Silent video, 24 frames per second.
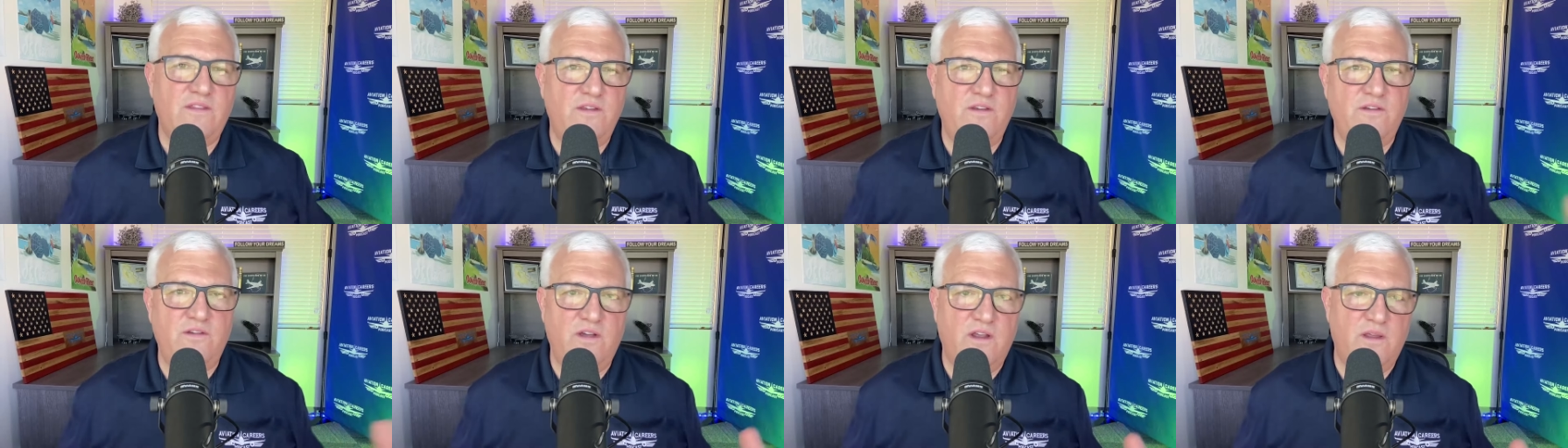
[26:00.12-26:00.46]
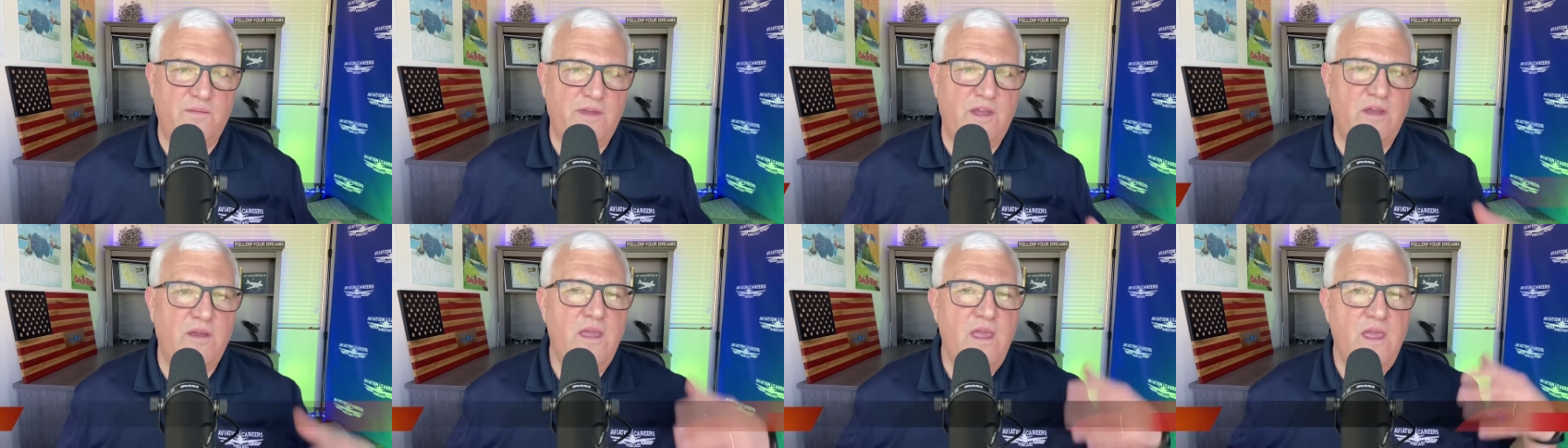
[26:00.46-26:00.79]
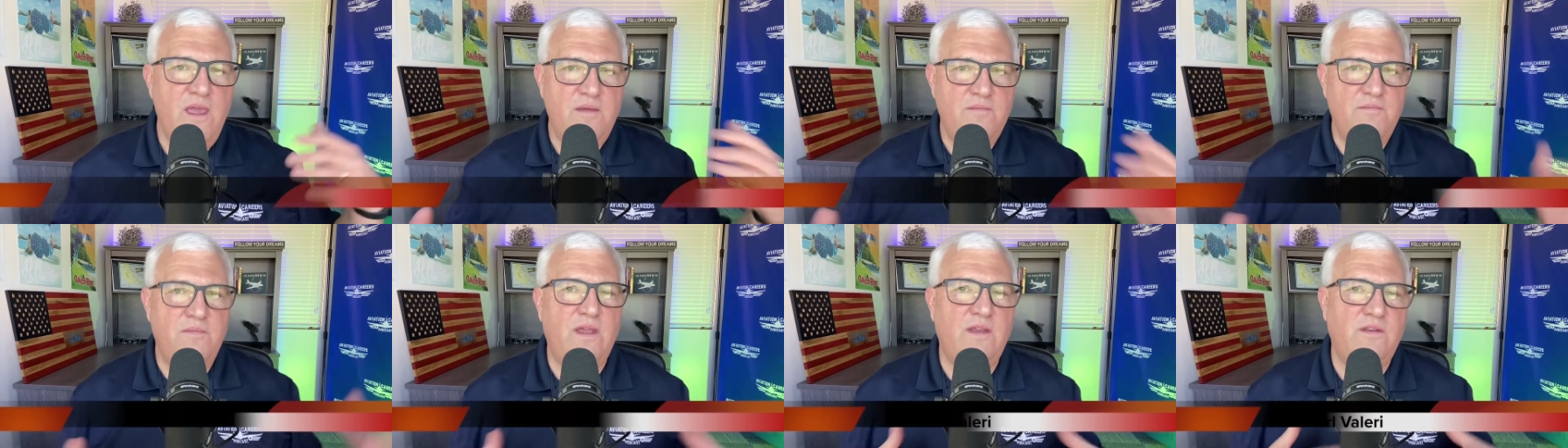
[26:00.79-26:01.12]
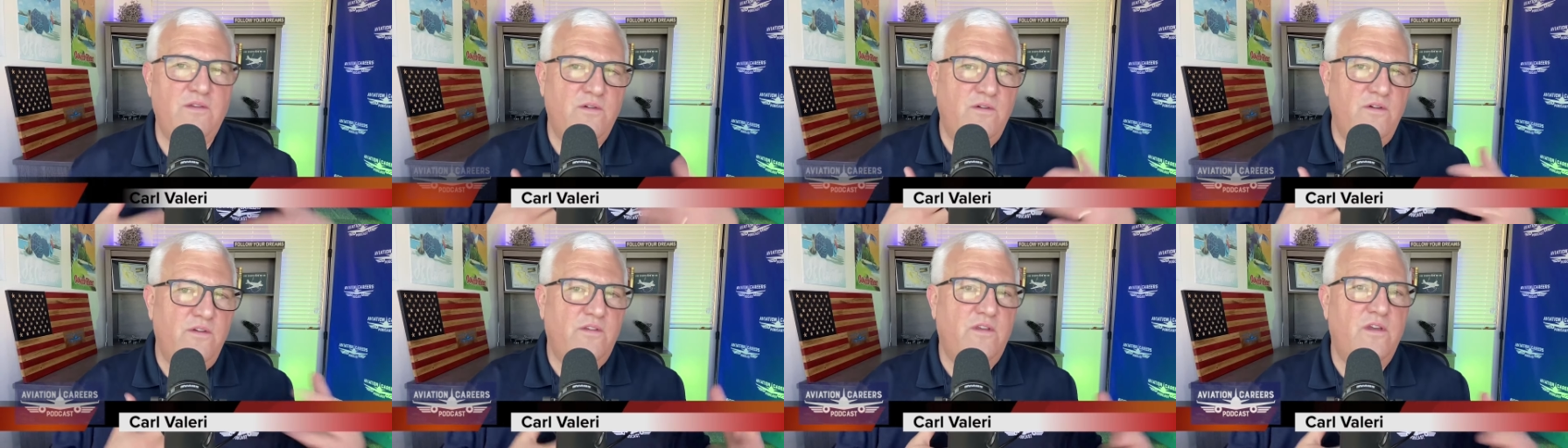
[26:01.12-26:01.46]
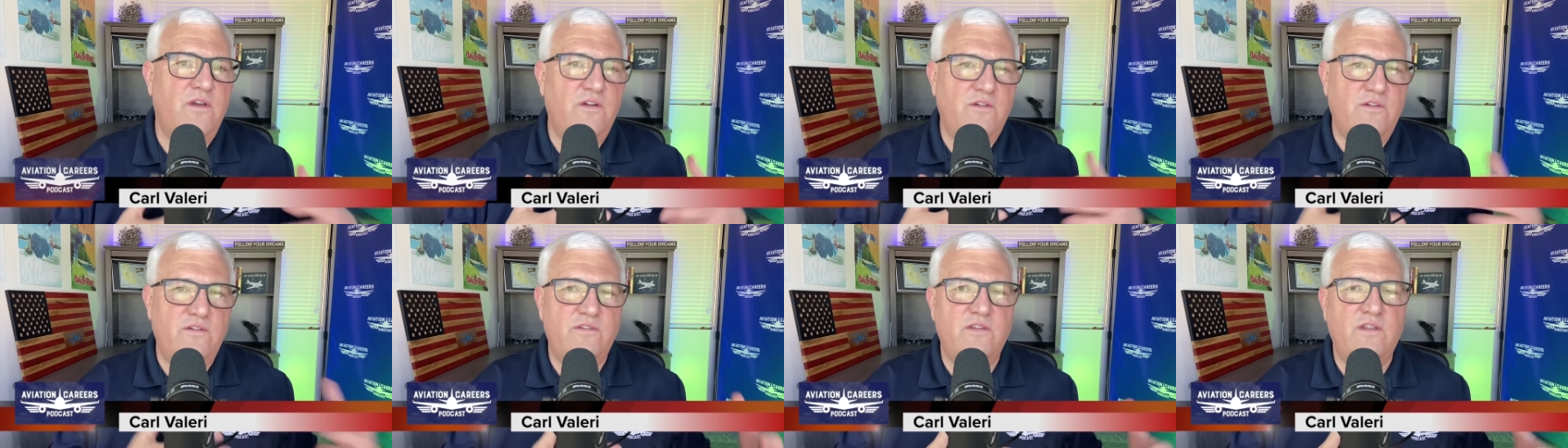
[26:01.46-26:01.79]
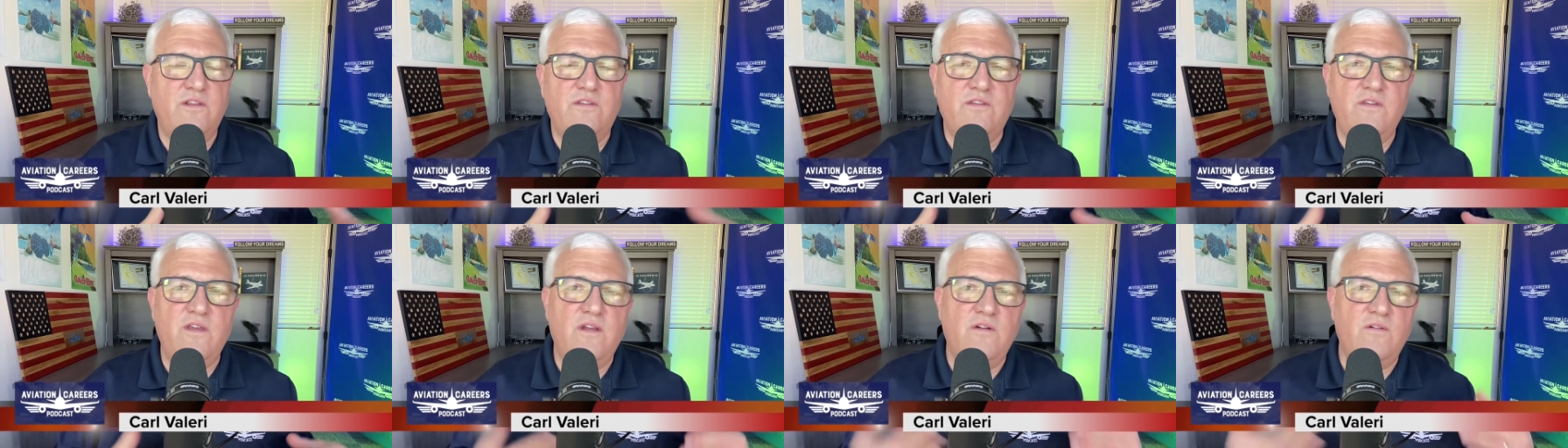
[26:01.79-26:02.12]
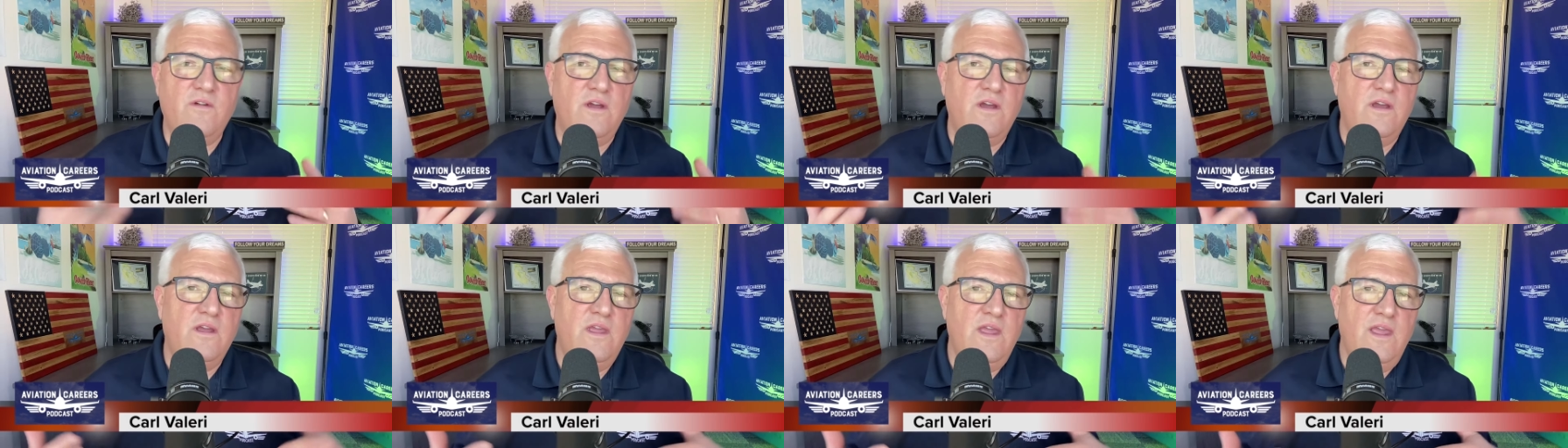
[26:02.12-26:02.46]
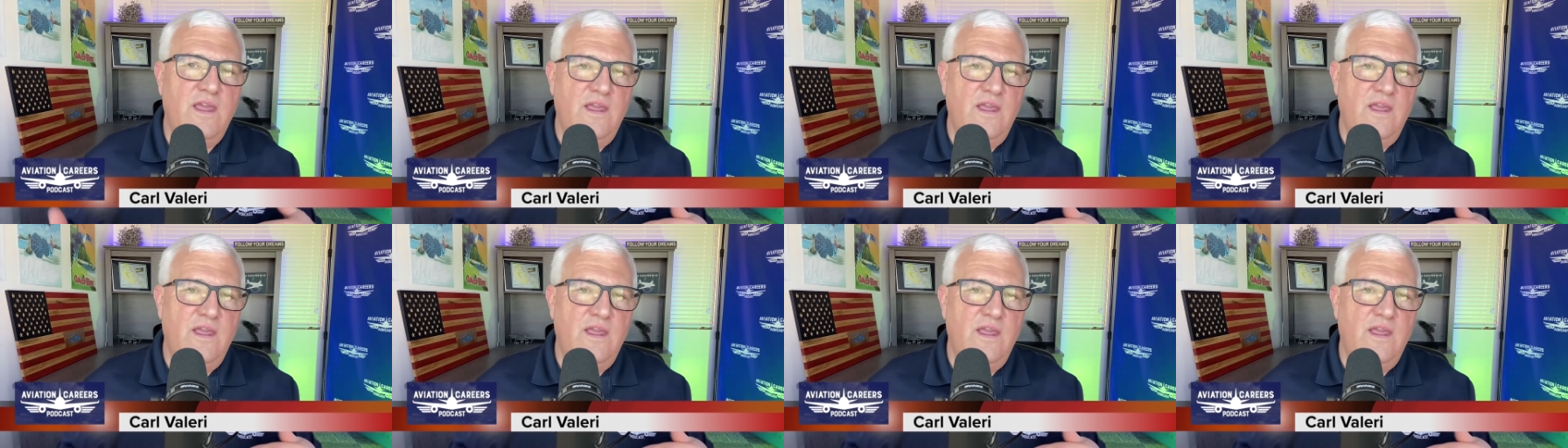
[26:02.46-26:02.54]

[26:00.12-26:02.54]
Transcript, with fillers: that you talk about mentors, coaches, et cetera.